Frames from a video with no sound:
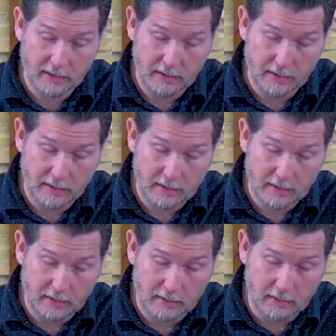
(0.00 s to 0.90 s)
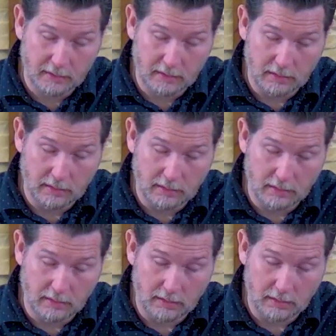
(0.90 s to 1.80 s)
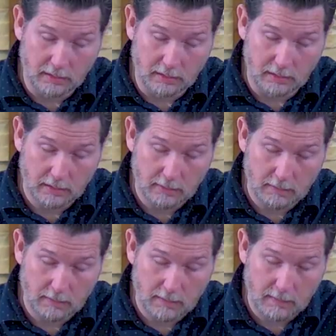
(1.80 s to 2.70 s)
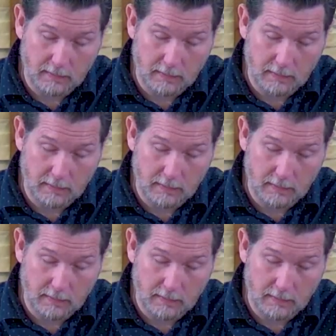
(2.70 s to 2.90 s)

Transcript: Nobody speaks.